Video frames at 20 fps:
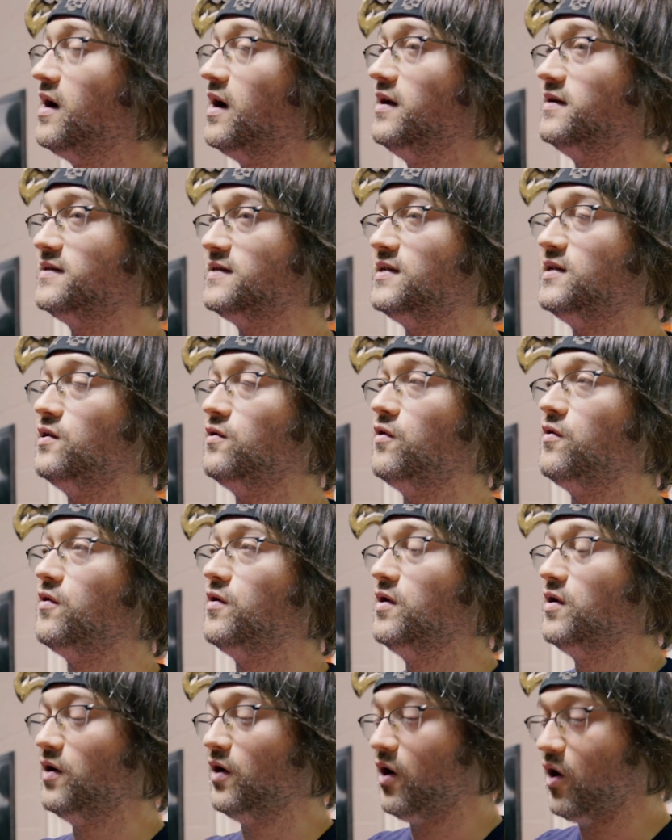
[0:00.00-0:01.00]

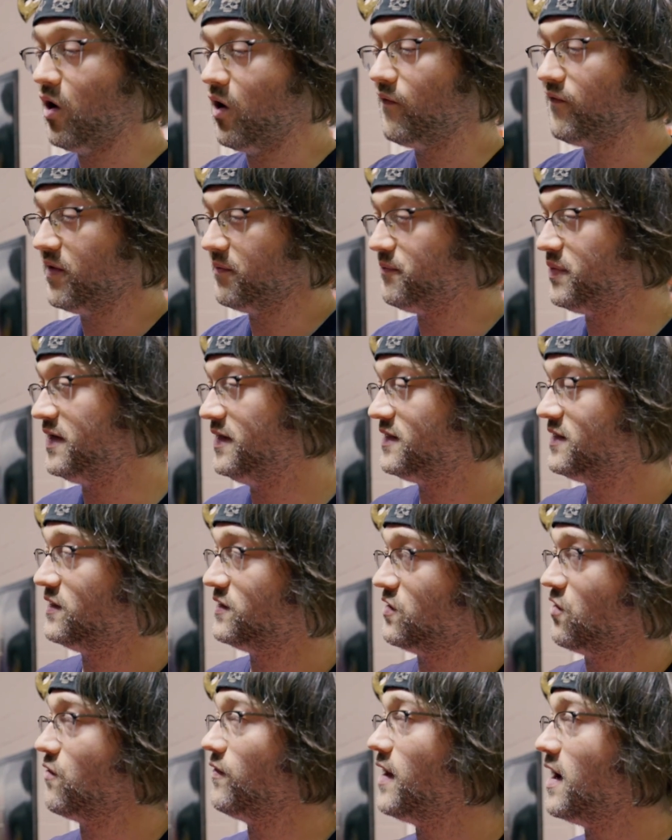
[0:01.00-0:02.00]
until all the
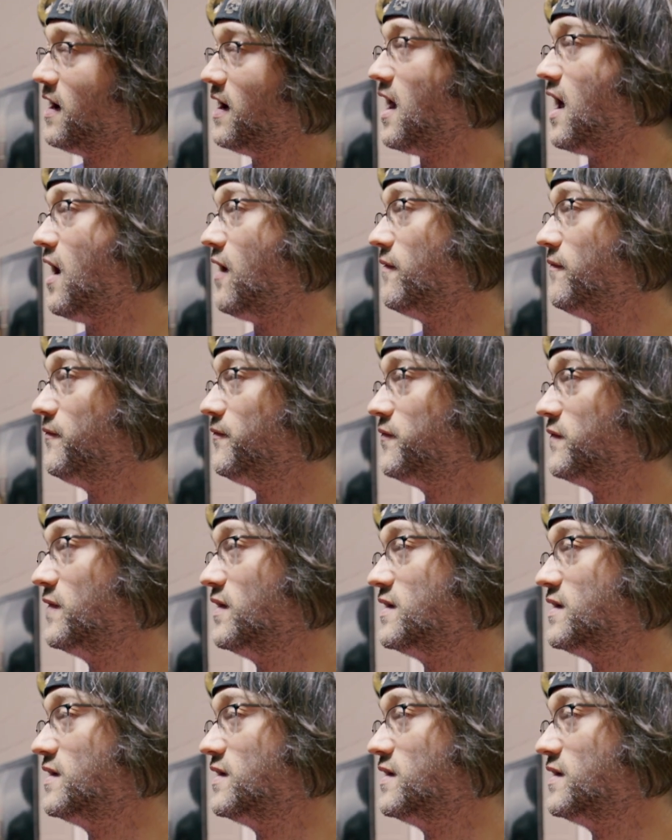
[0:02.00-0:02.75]
pieces are laid out.